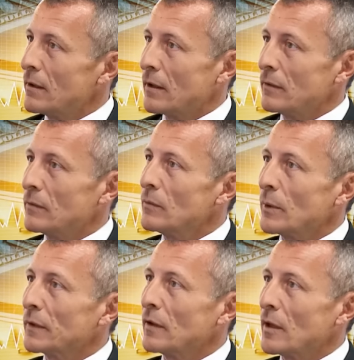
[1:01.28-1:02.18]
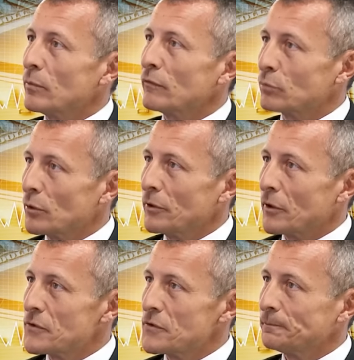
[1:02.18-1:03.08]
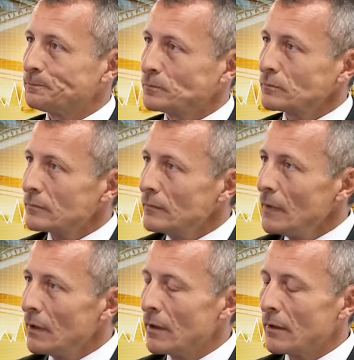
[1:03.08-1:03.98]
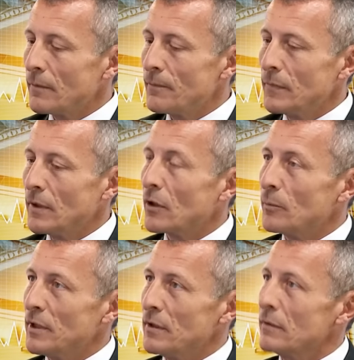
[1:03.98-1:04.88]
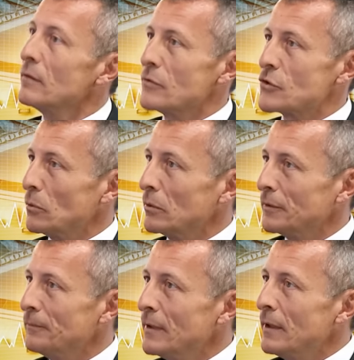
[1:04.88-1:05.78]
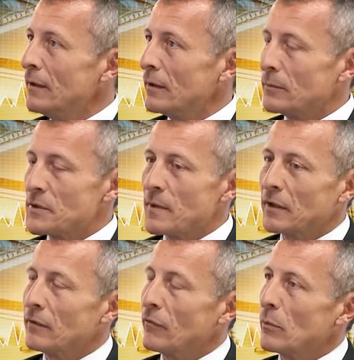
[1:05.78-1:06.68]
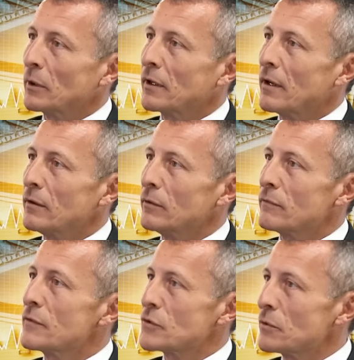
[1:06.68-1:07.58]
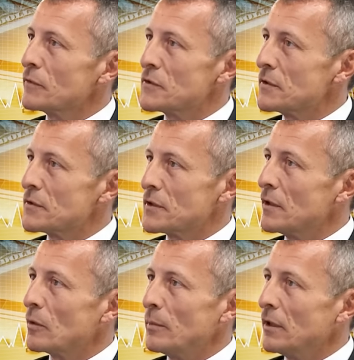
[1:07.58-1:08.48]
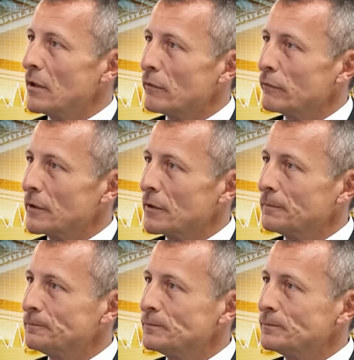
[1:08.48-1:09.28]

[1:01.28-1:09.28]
and what type of products they are being sold, respectively, what kind of services they are being offered.